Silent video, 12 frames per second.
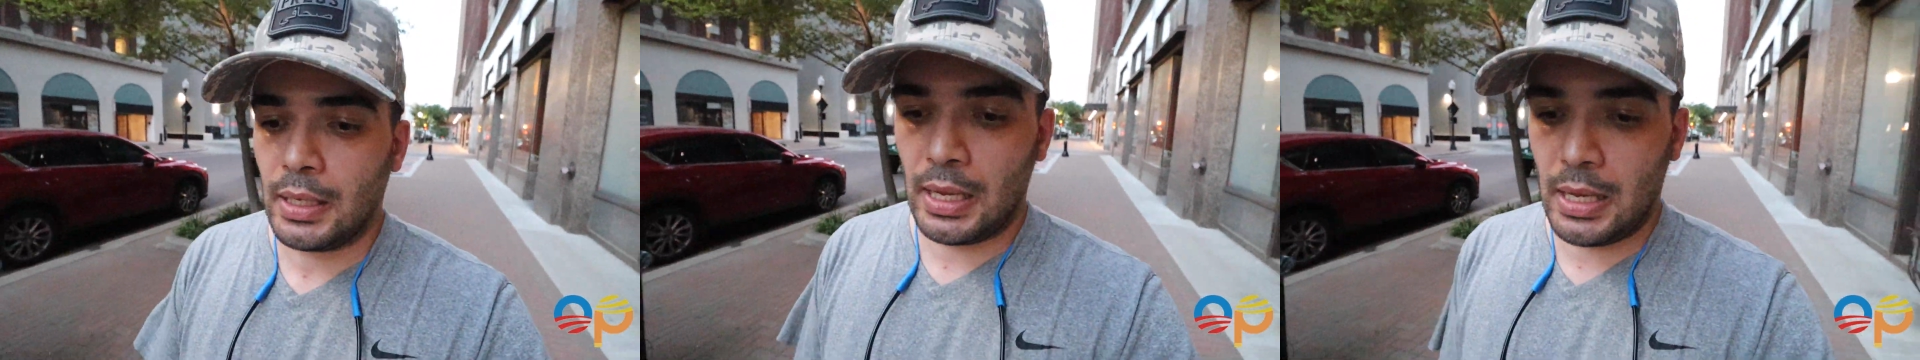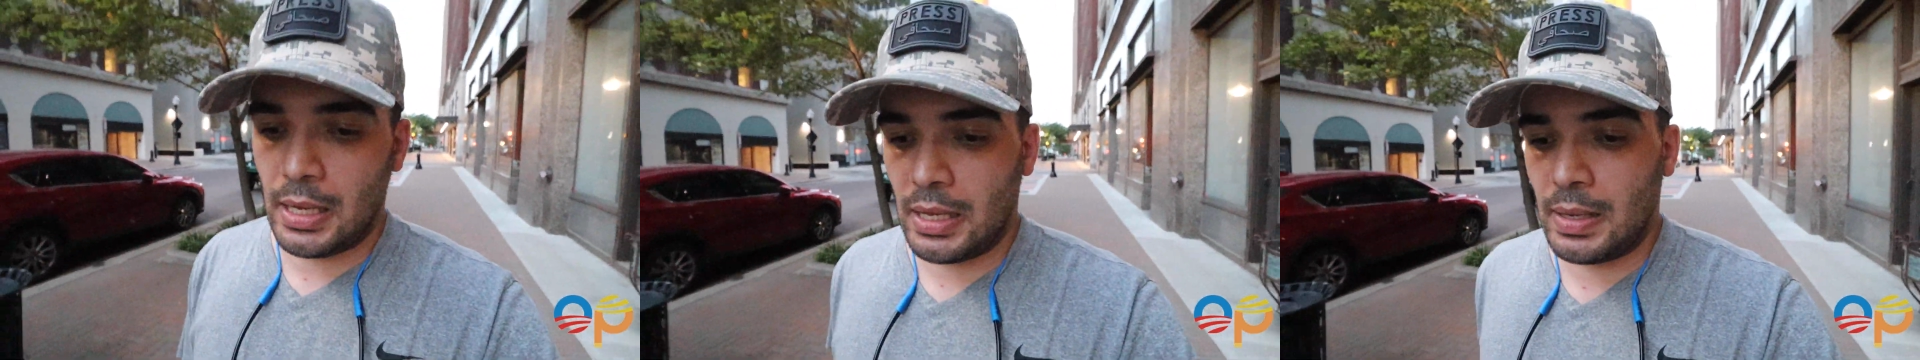
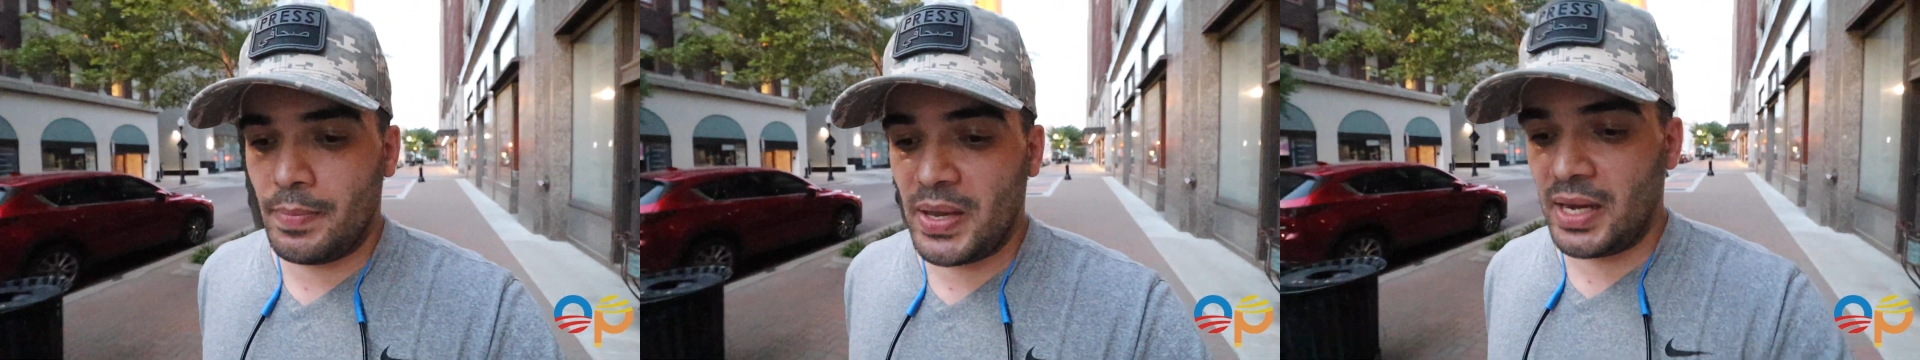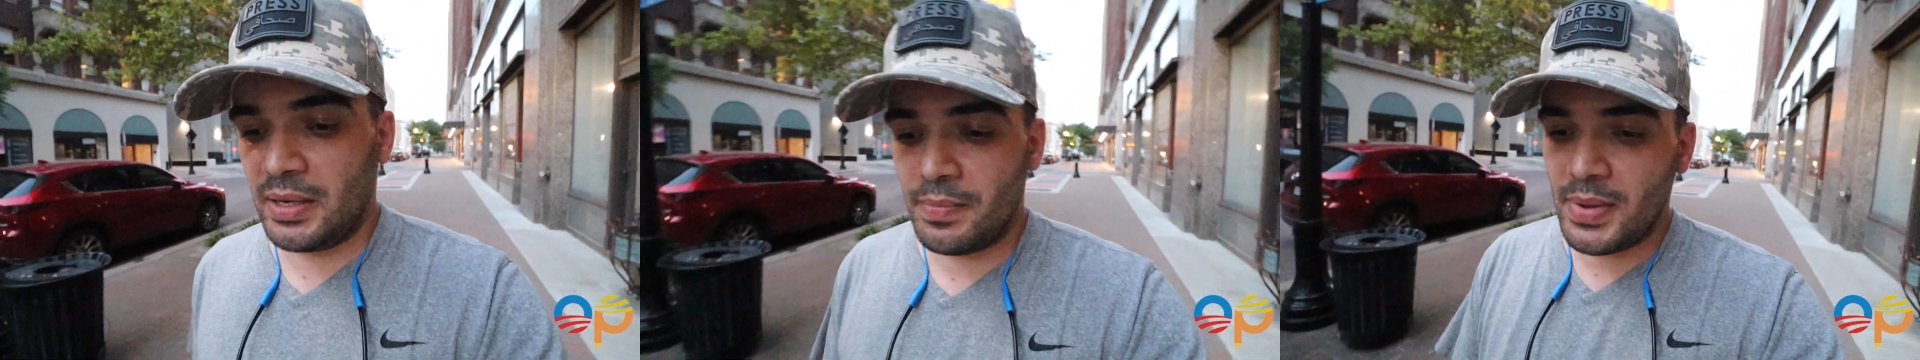
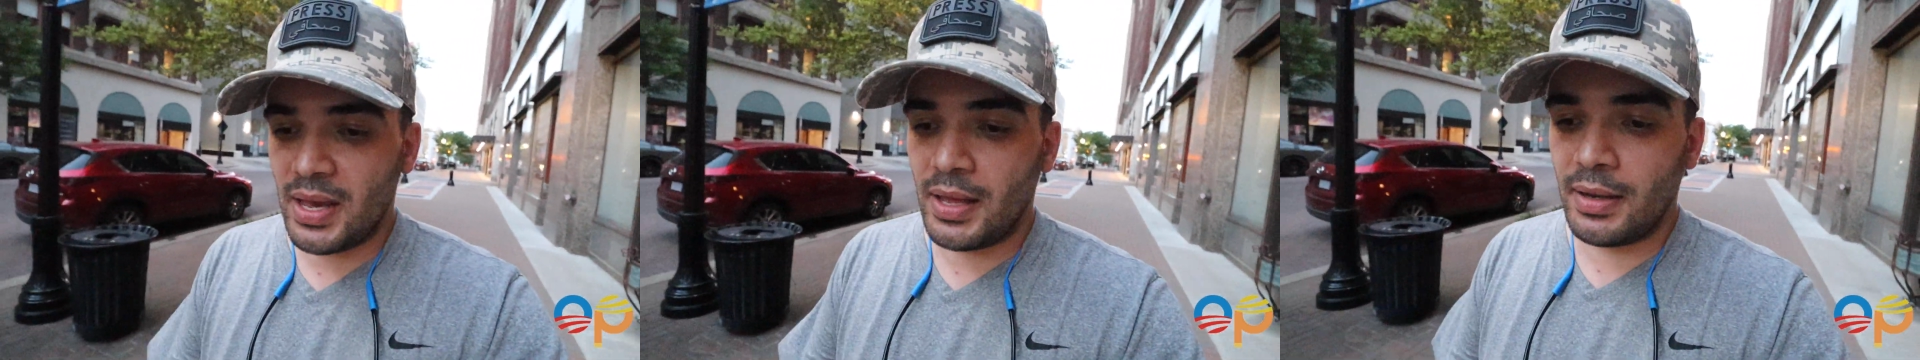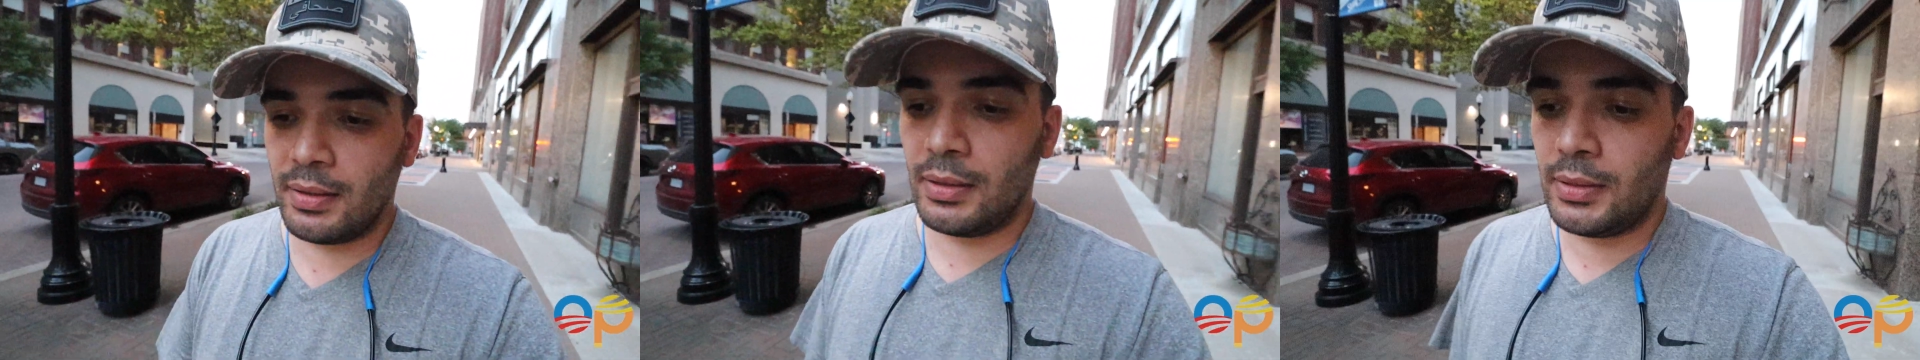made
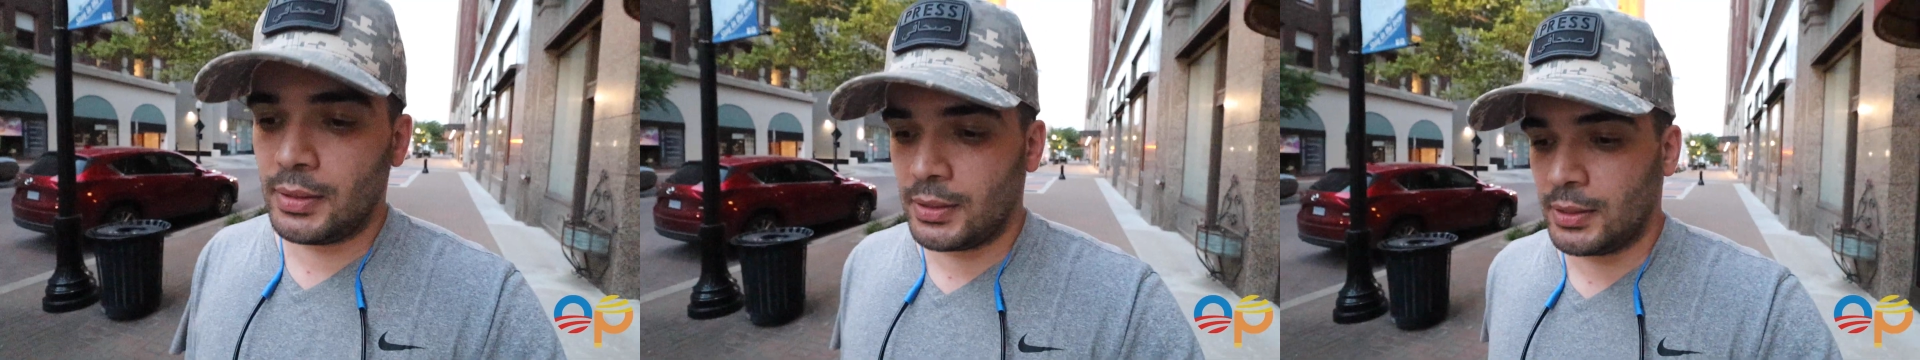men